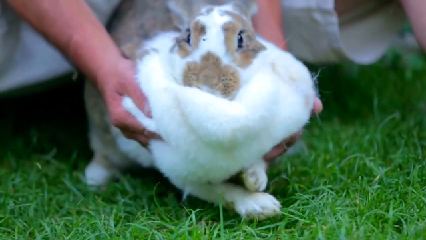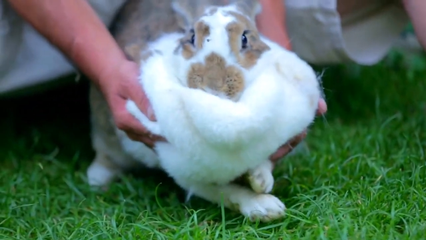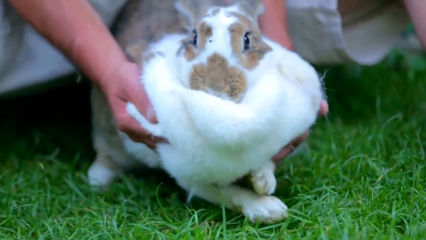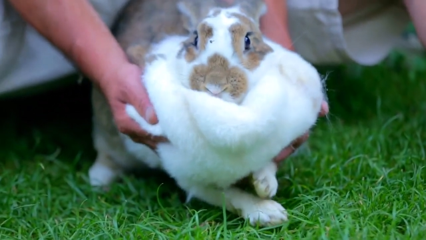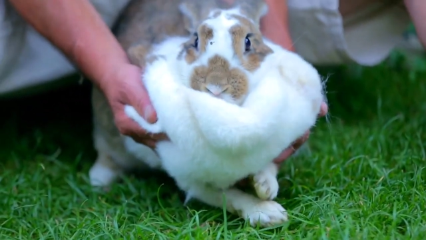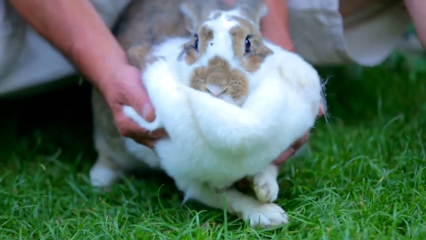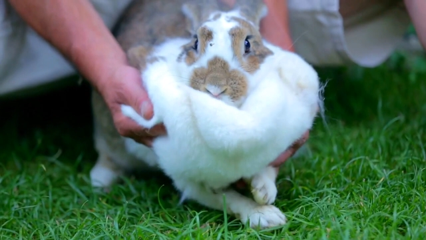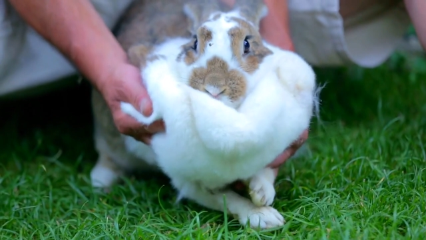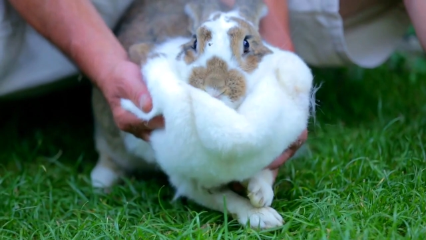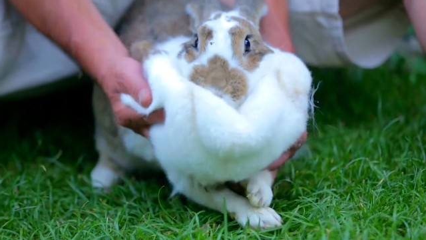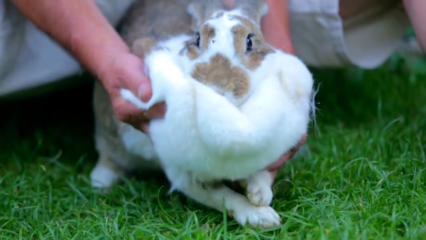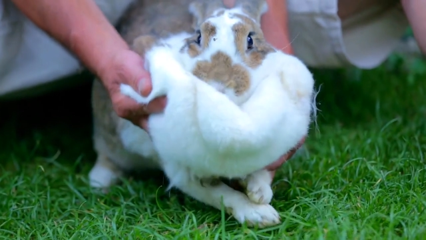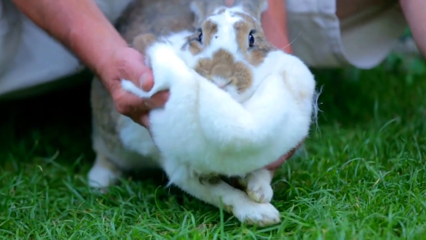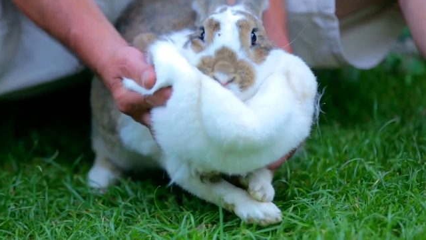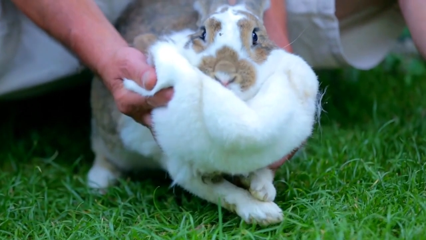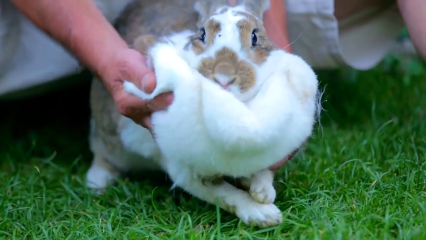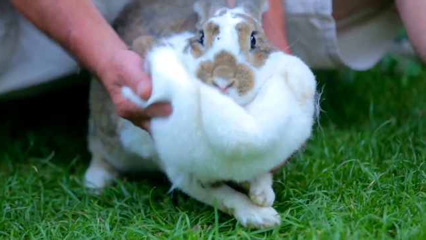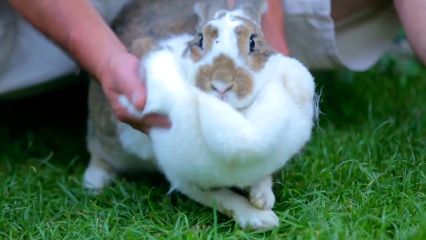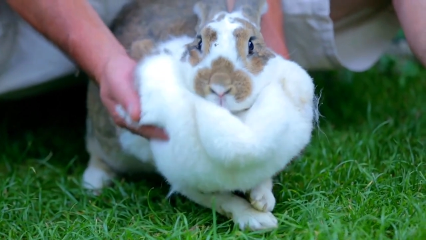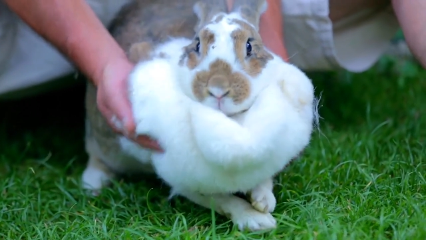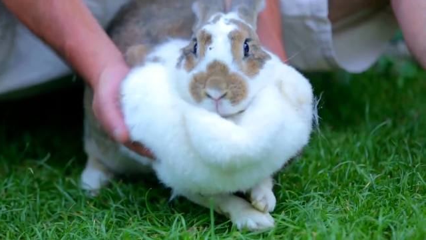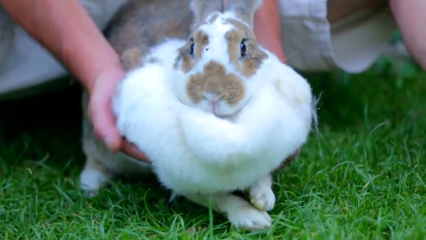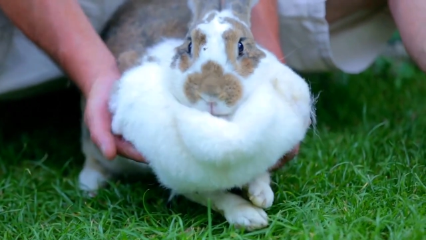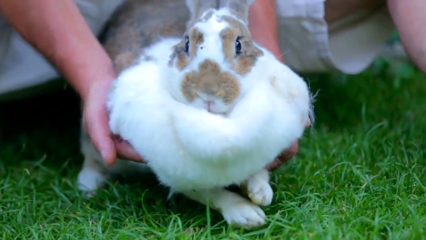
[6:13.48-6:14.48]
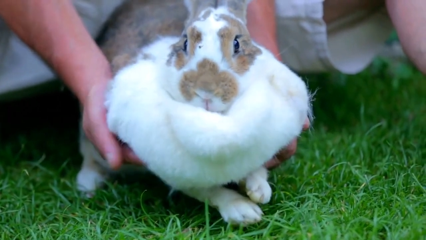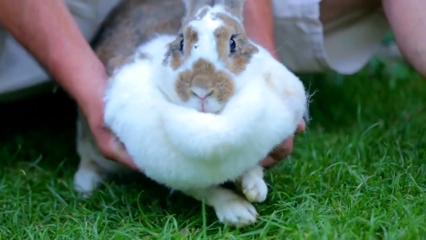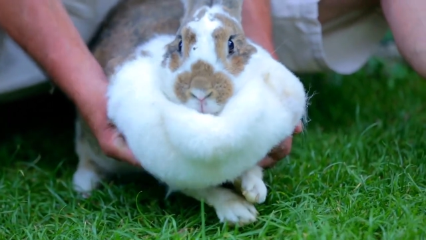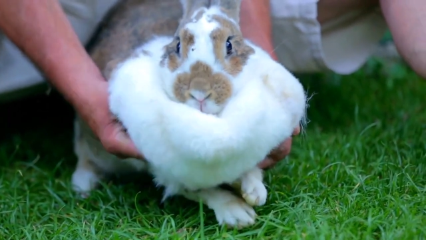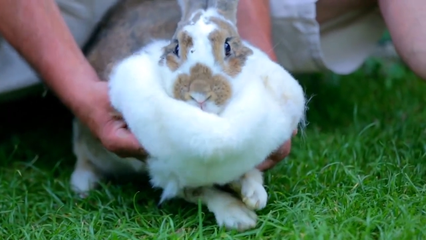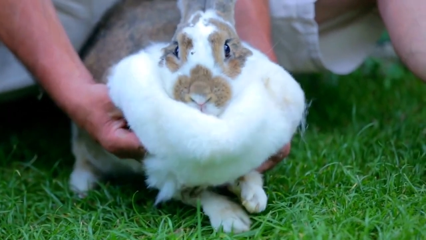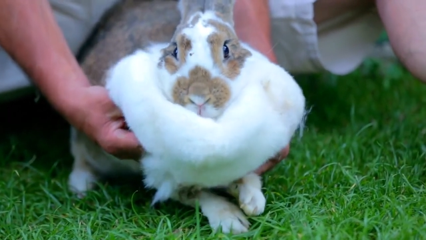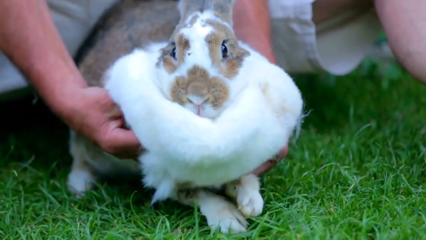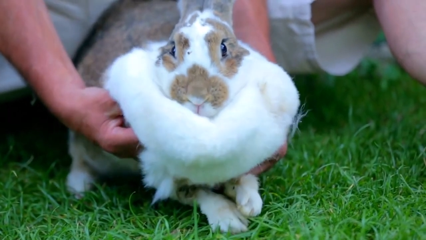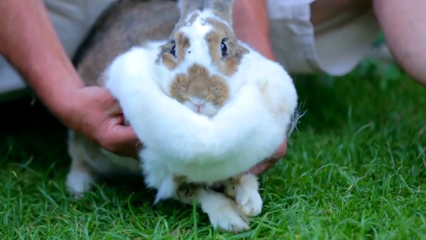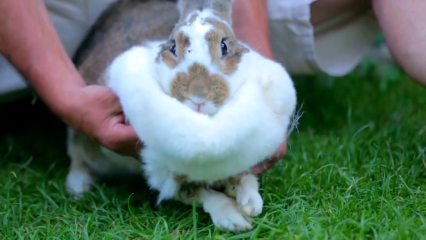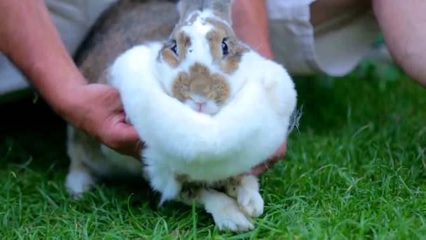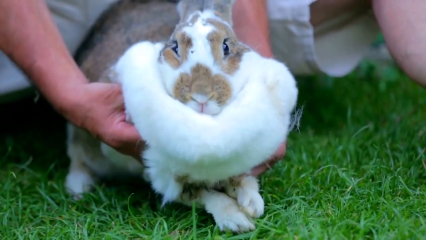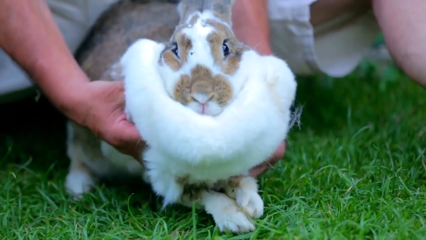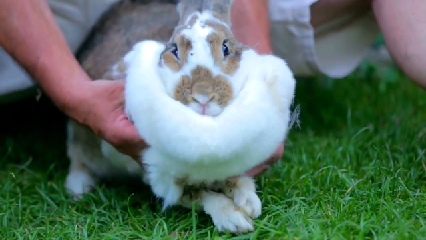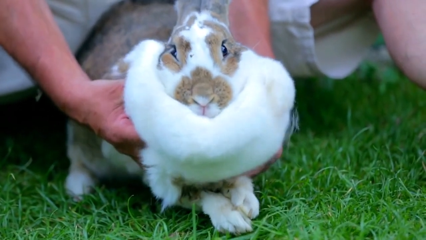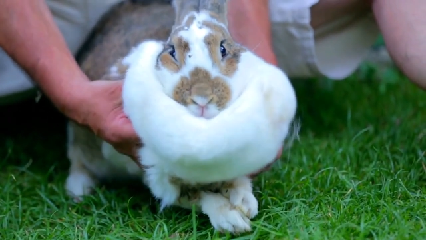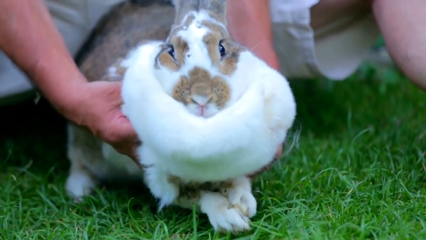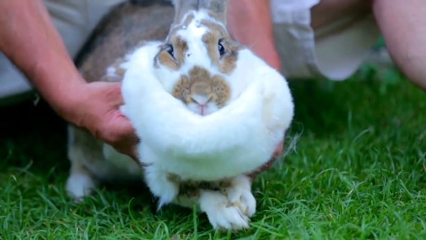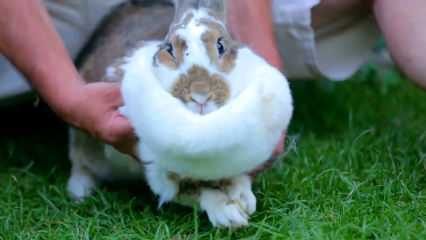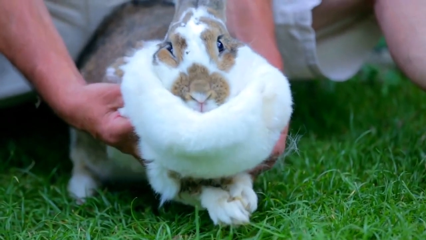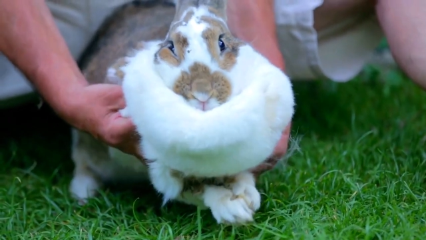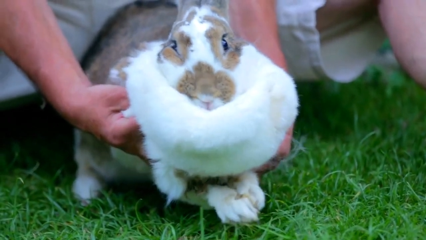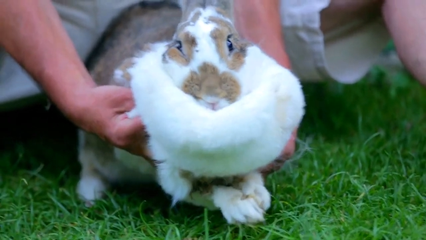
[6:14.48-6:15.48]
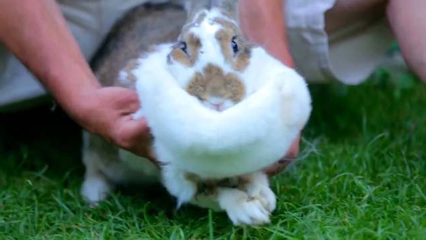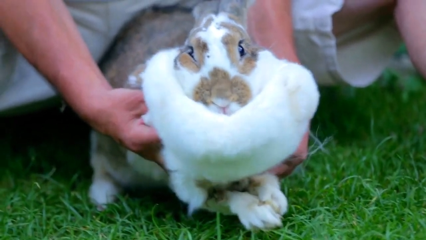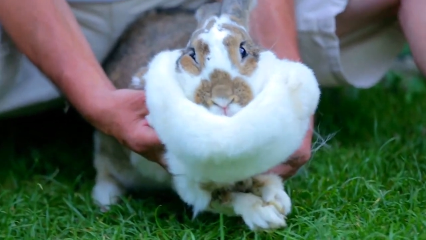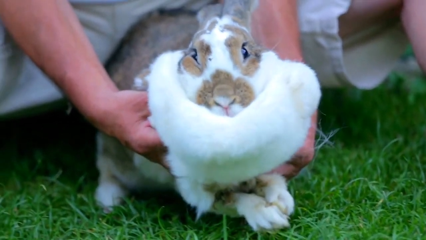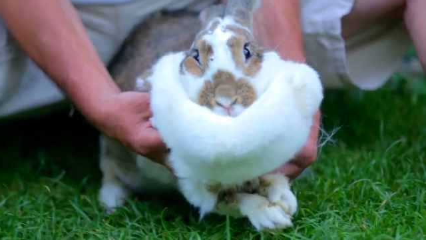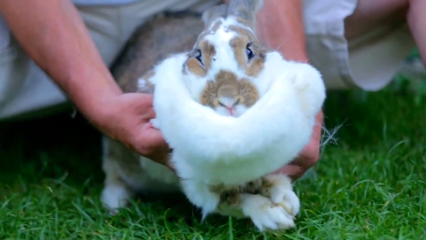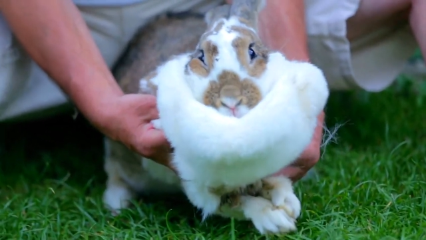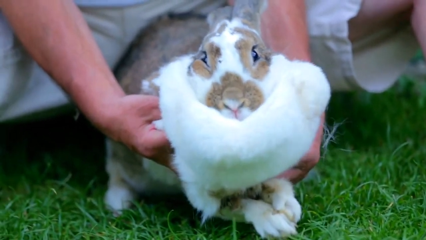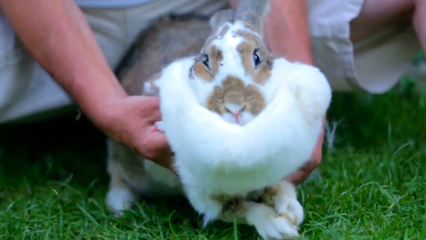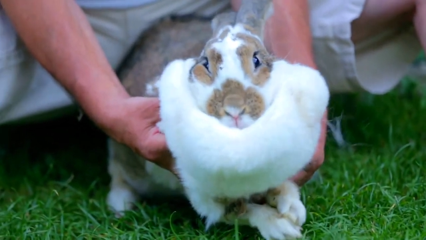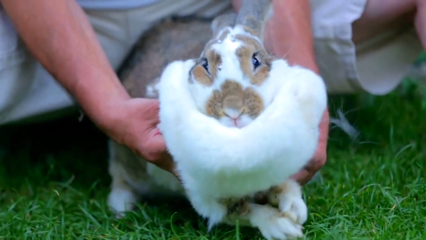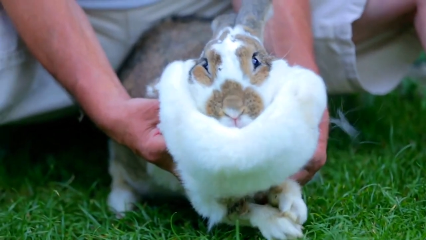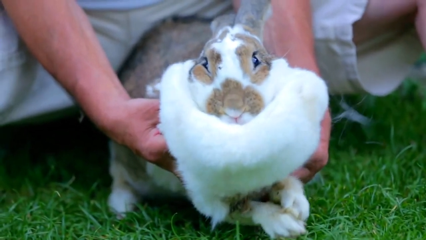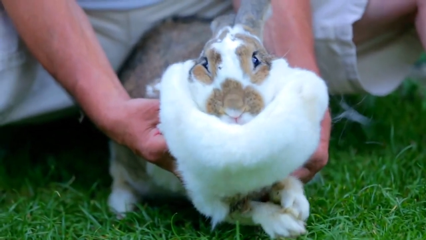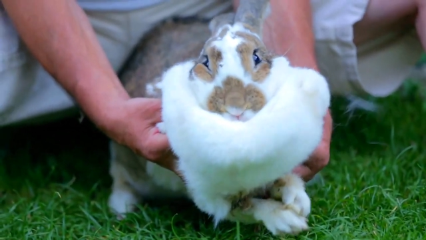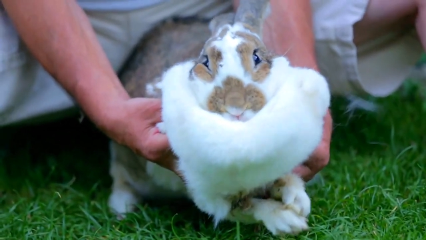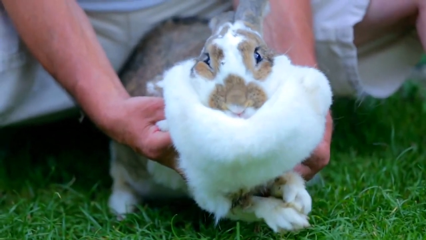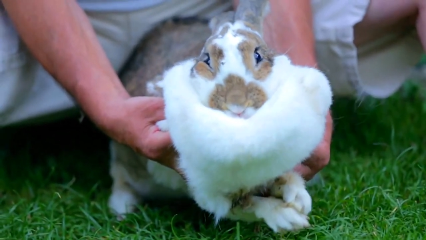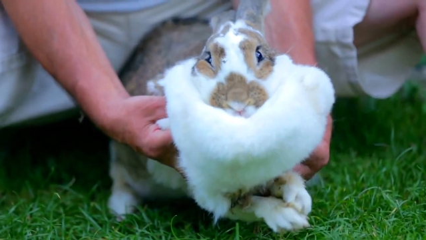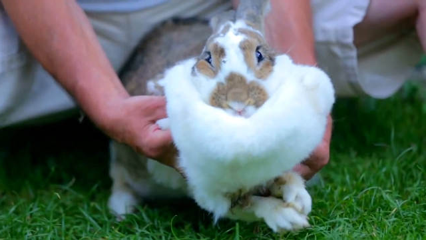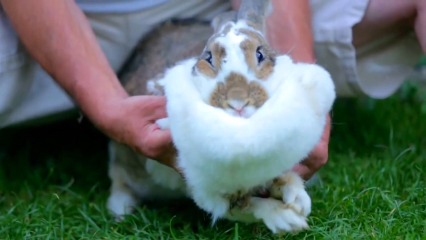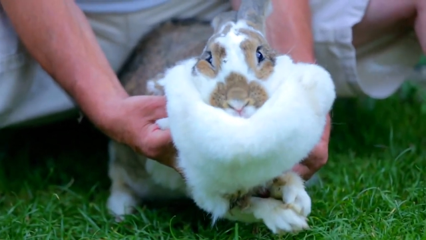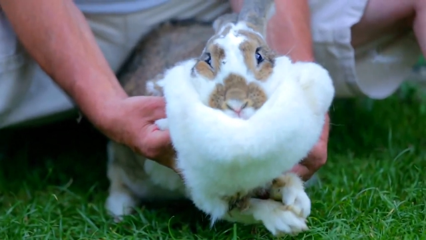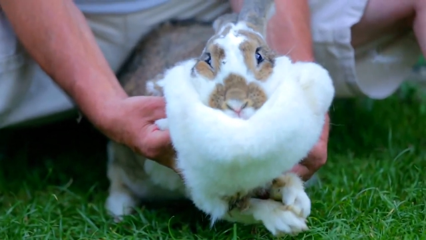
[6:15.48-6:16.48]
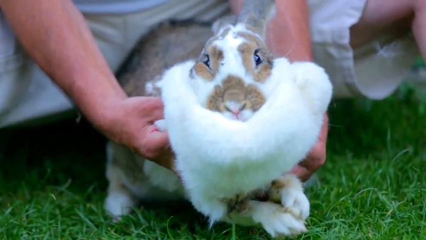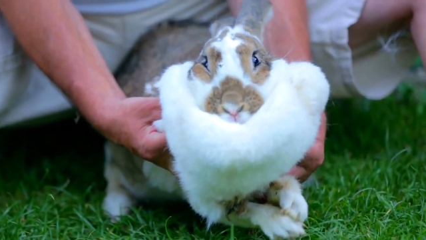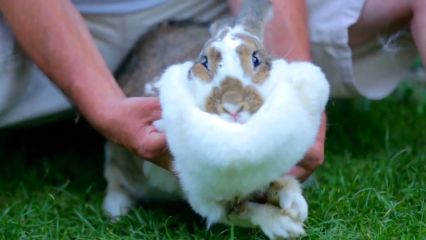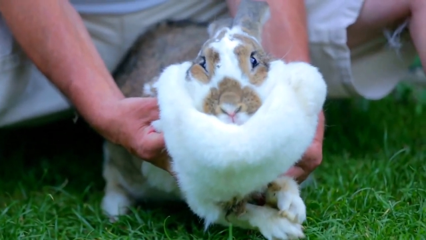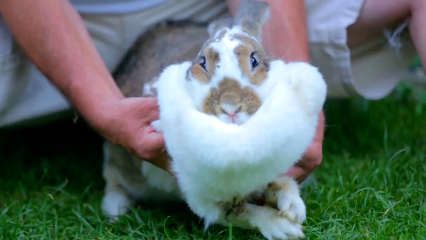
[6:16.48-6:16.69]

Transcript: No face is visible, so there are no lips to read.